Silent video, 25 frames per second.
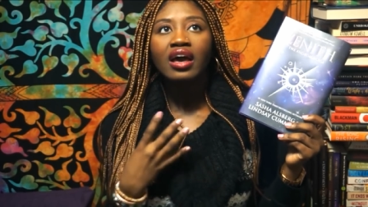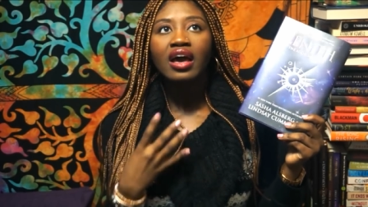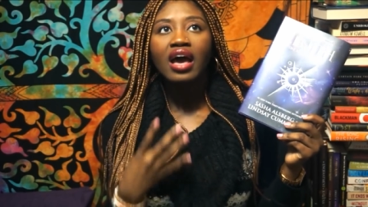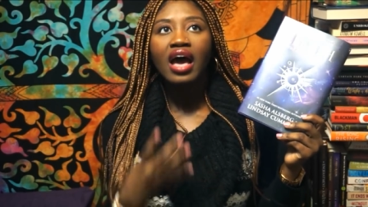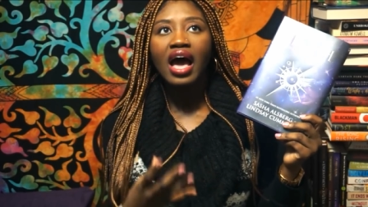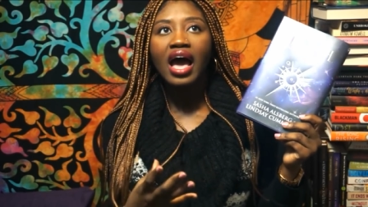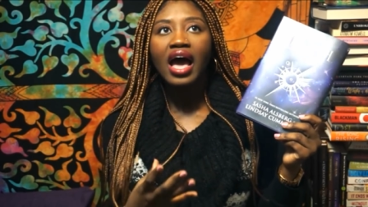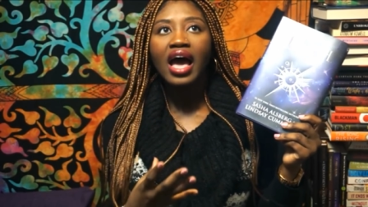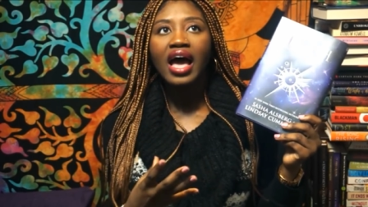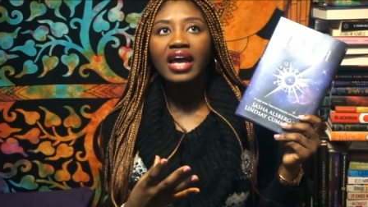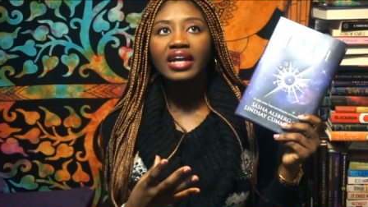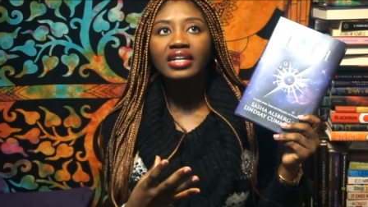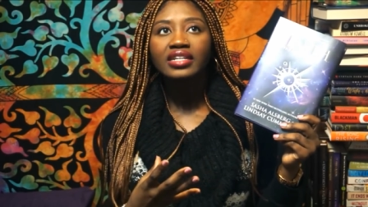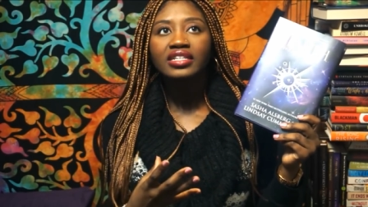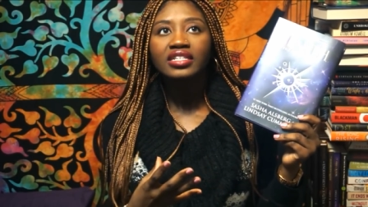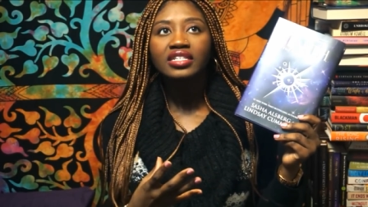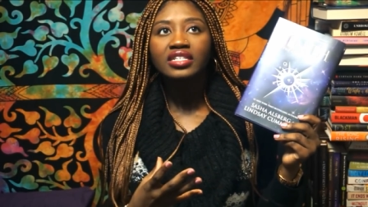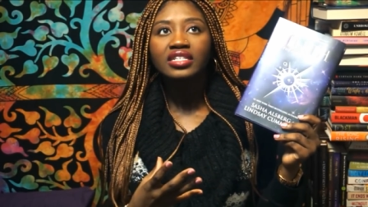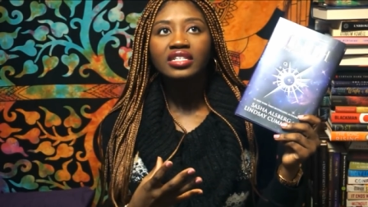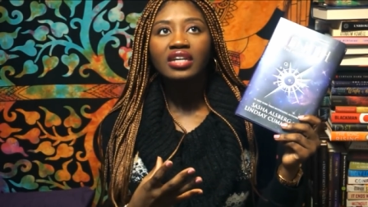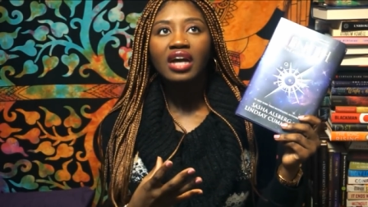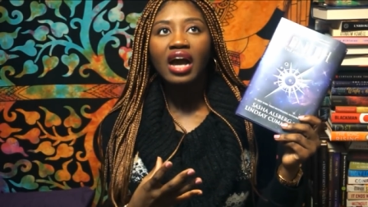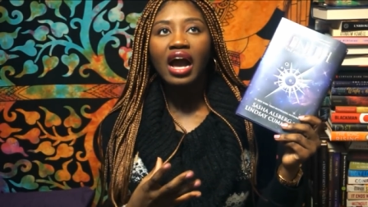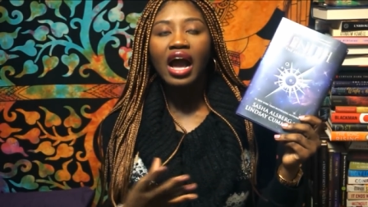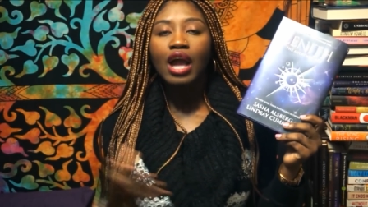
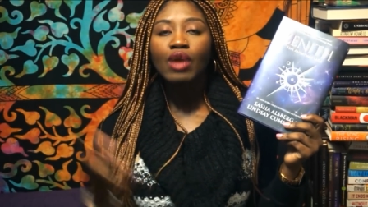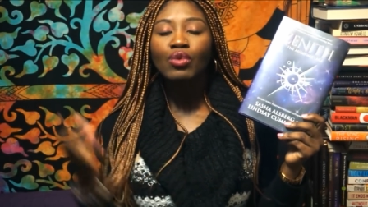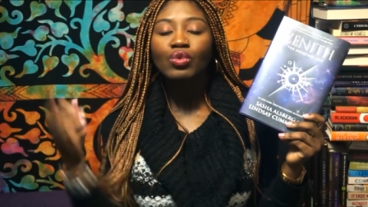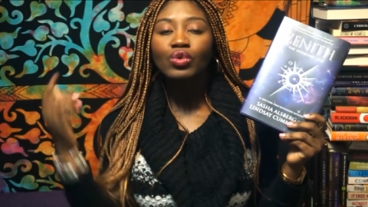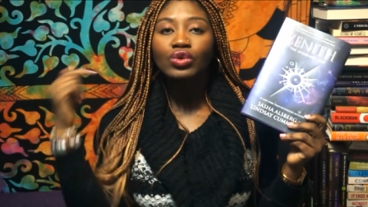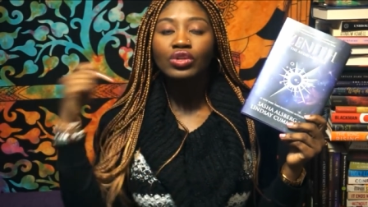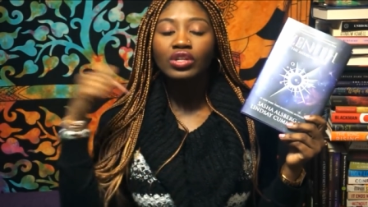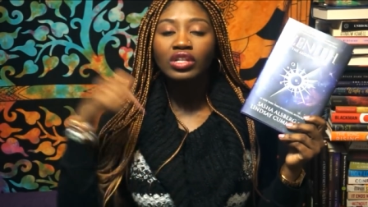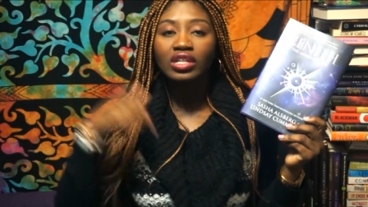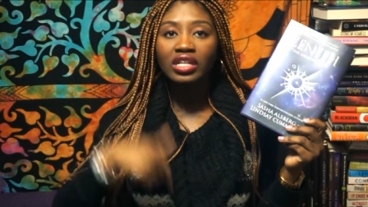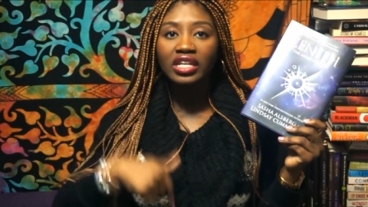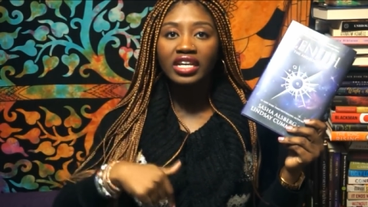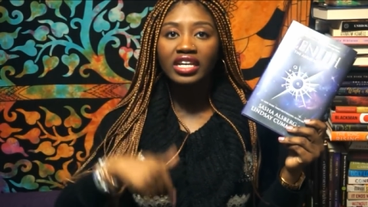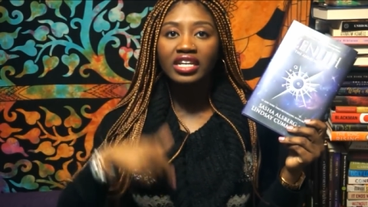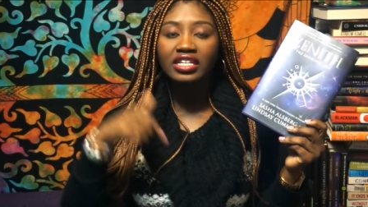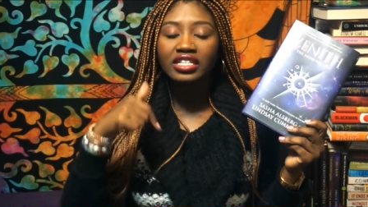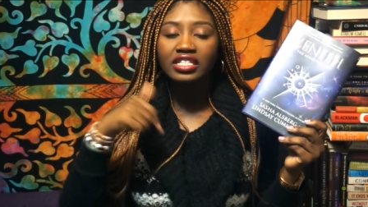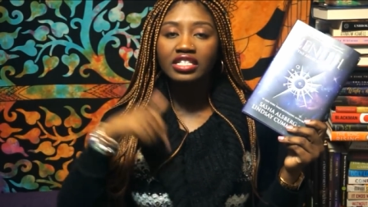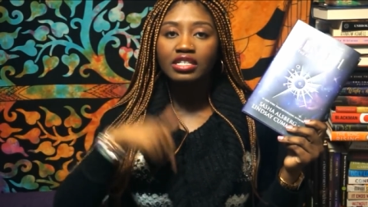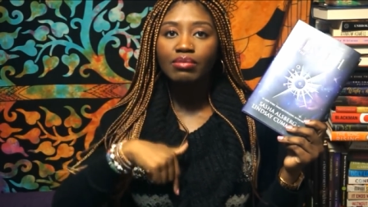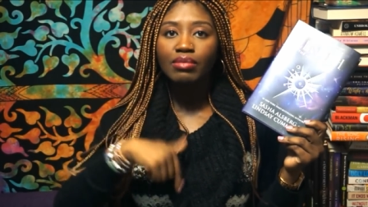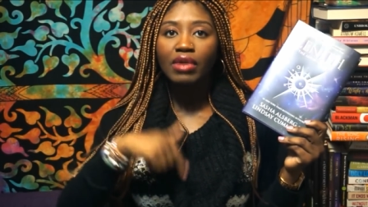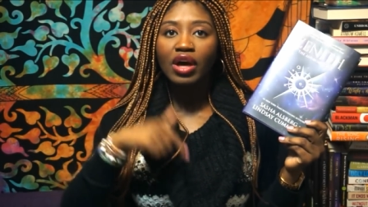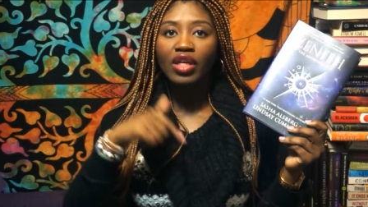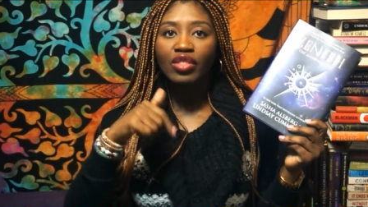and I will link
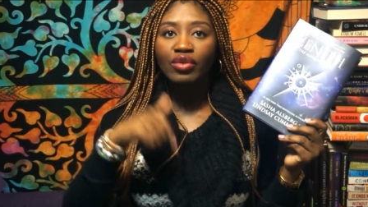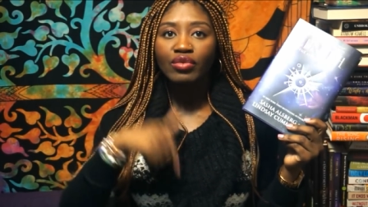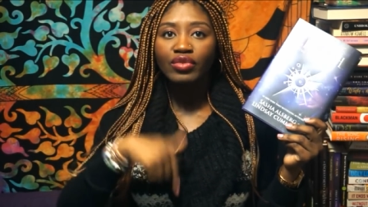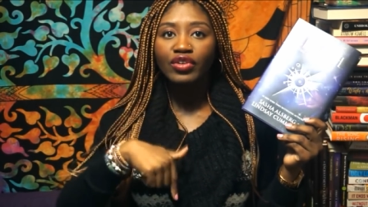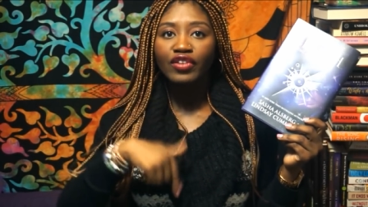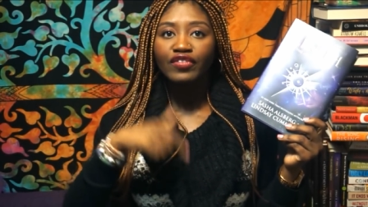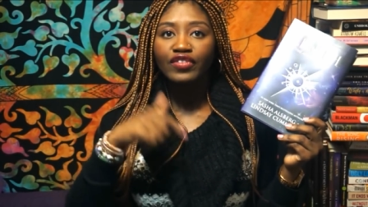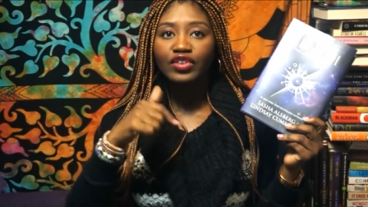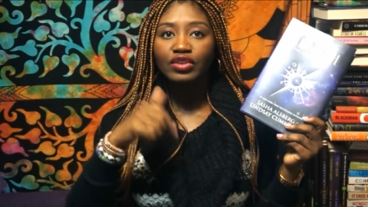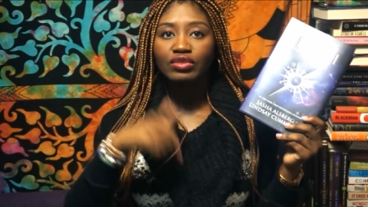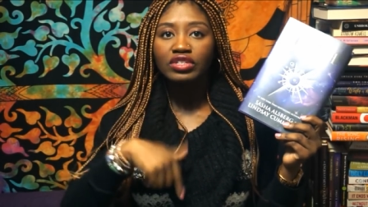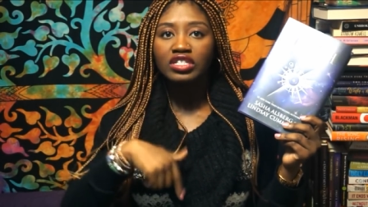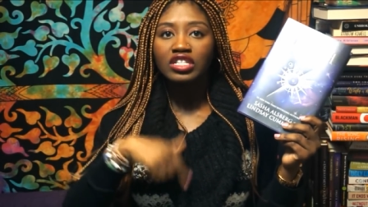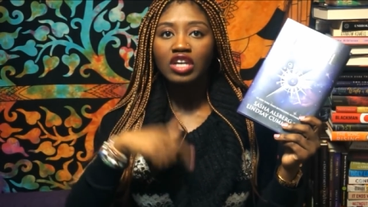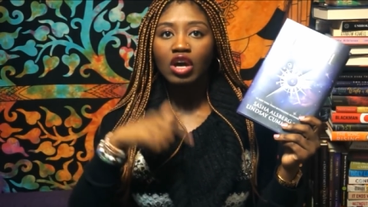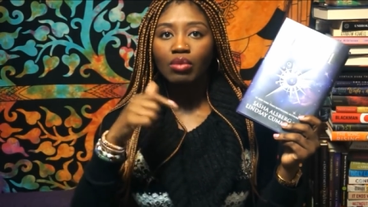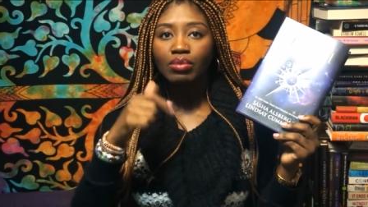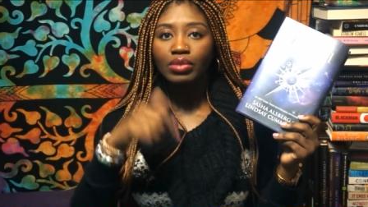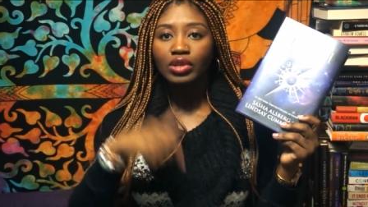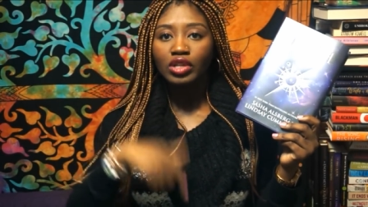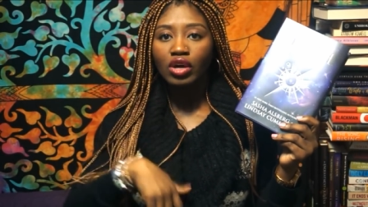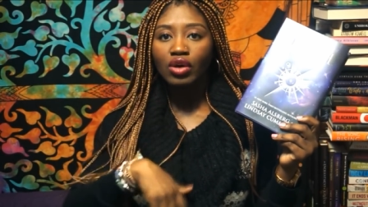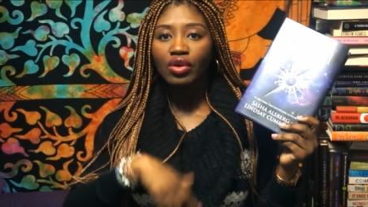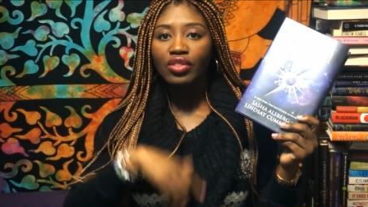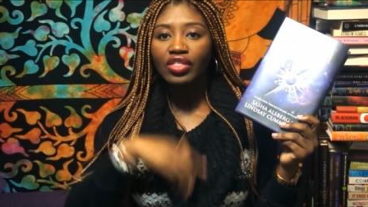some other reviews down
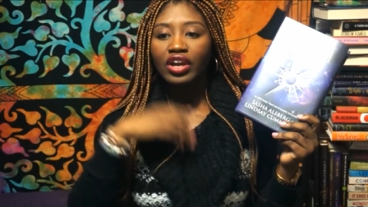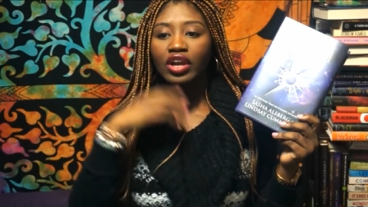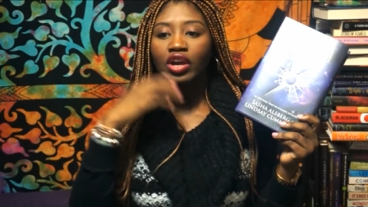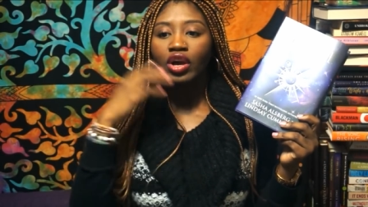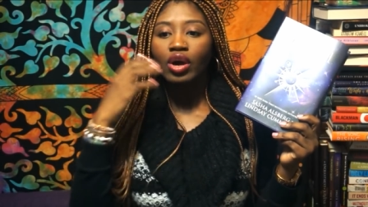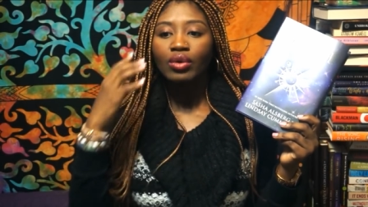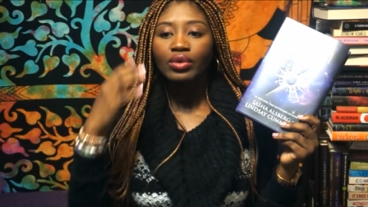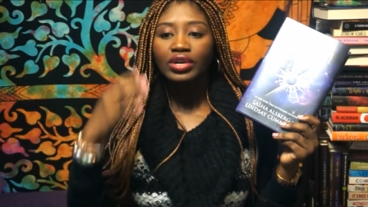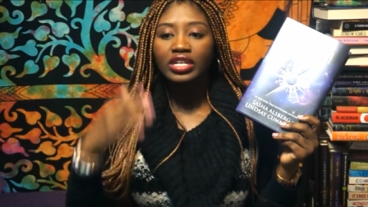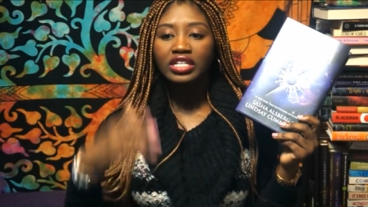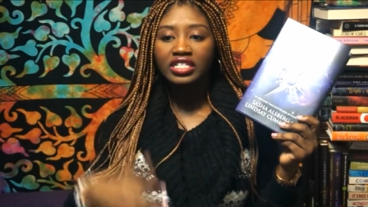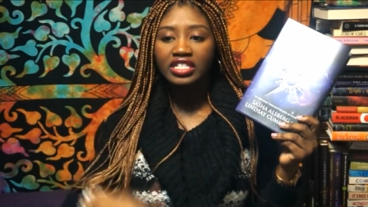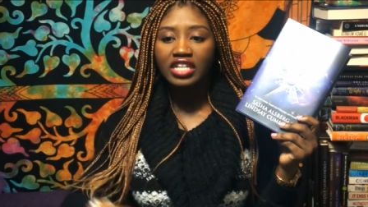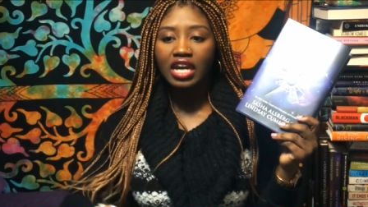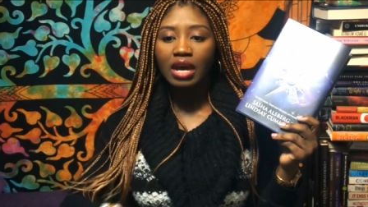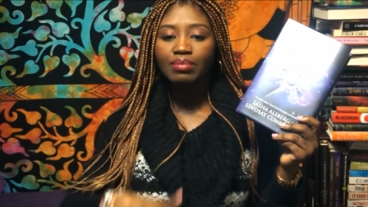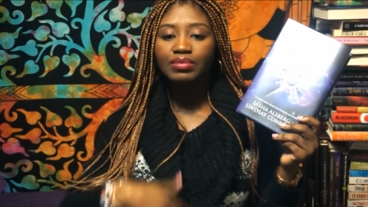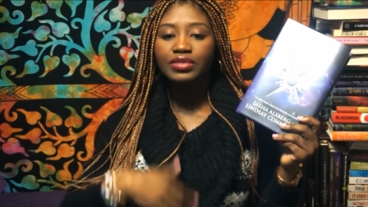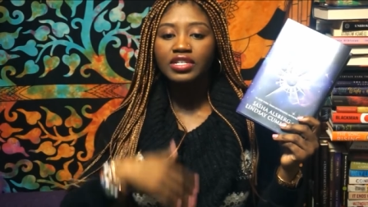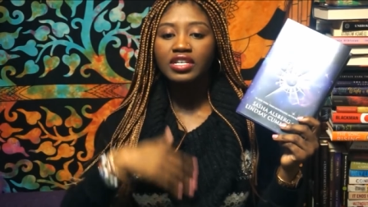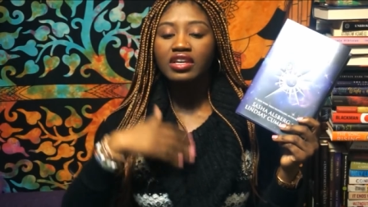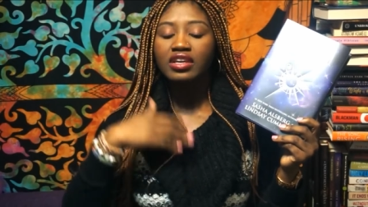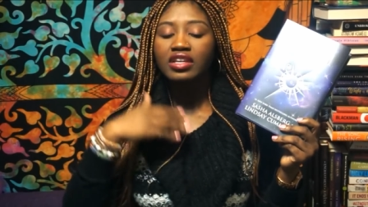below that go in depth